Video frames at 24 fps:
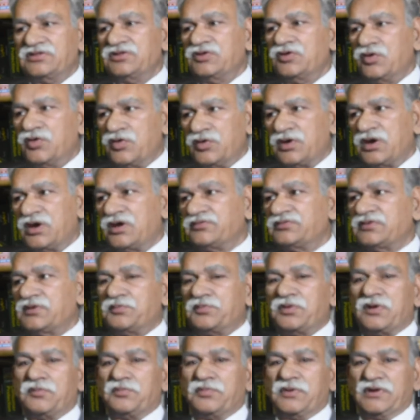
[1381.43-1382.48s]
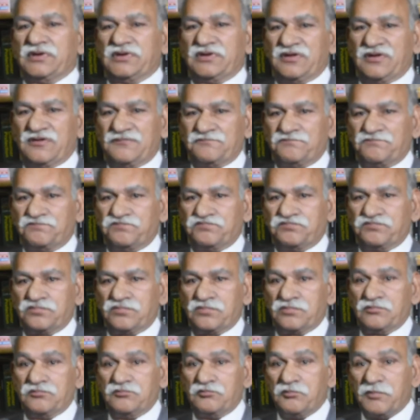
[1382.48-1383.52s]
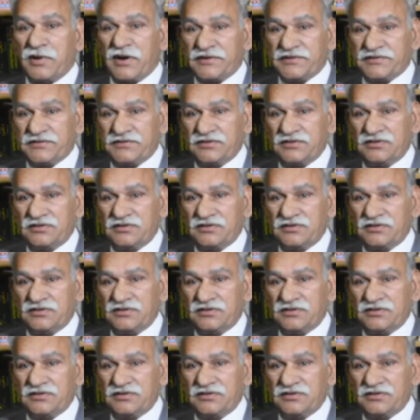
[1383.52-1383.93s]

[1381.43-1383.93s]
the owner of the property. But